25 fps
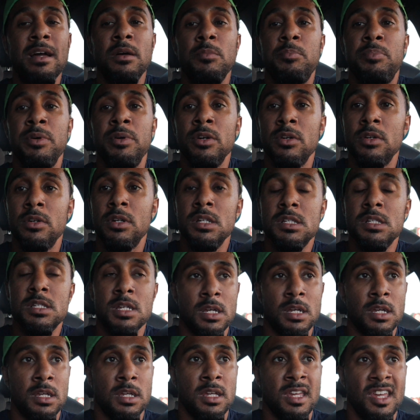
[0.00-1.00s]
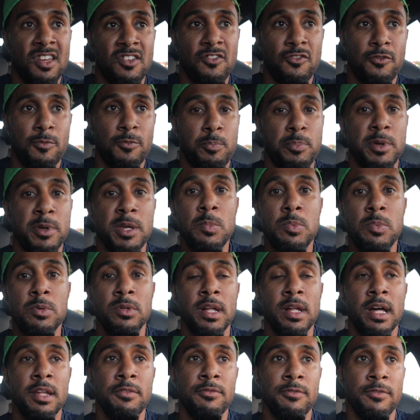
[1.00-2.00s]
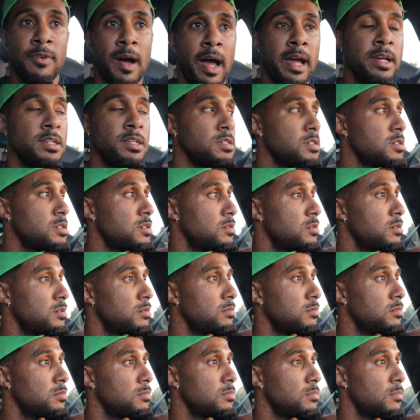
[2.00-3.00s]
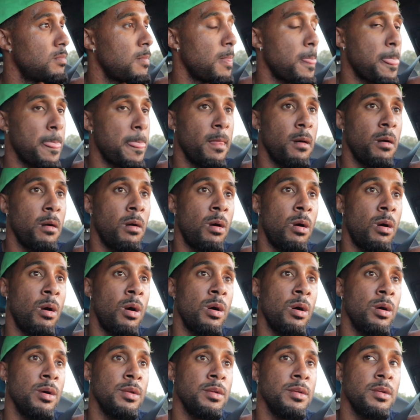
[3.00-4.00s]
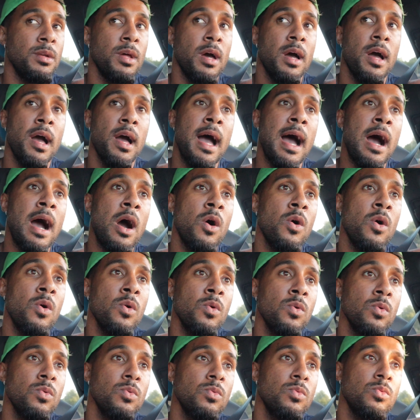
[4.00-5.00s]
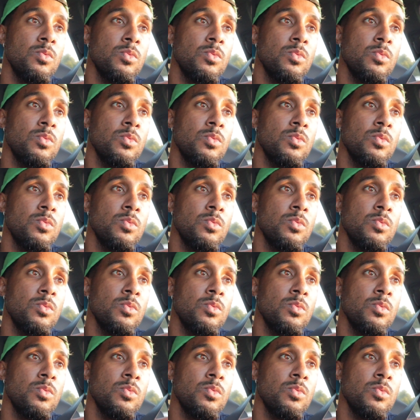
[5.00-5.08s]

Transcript: ability to give people advice on how,